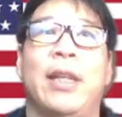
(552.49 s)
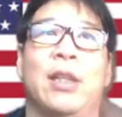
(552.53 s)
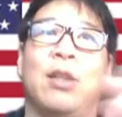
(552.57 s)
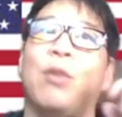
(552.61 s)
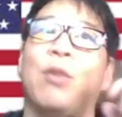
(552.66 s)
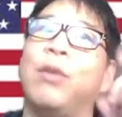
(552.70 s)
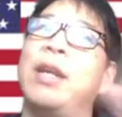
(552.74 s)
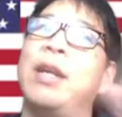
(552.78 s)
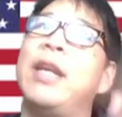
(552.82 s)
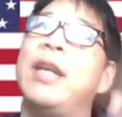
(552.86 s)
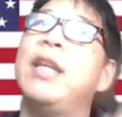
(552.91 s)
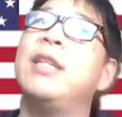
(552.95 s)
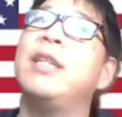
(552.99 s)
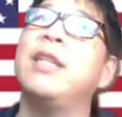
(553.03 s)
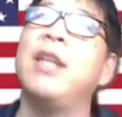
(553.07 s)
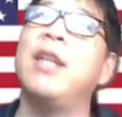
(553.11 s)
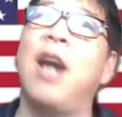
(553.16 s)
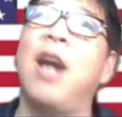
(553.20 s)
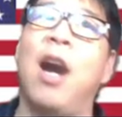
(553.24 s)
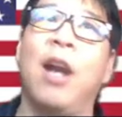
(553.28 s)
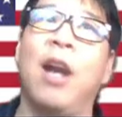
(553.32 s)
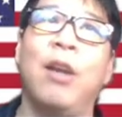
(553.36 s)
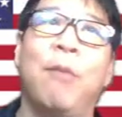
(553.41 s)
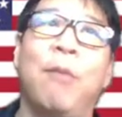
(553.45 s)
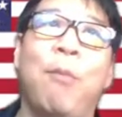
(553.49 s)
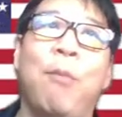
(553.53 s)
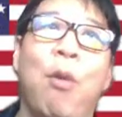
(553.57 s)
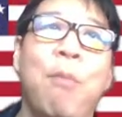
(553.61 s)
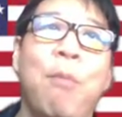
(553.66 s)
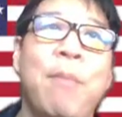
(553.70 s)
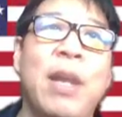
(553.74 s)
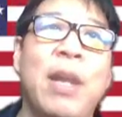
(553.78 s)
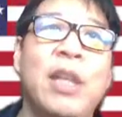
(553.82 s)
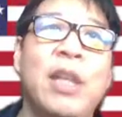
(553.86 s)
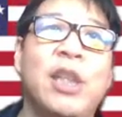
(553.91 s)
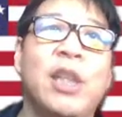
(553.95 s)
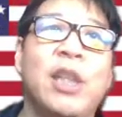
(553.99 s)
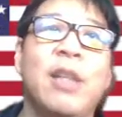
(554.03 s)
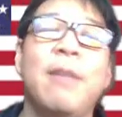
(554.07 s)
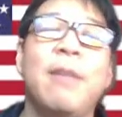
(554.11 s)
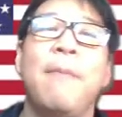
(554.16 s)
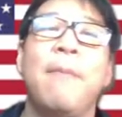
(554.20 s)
So he's an honorable mention.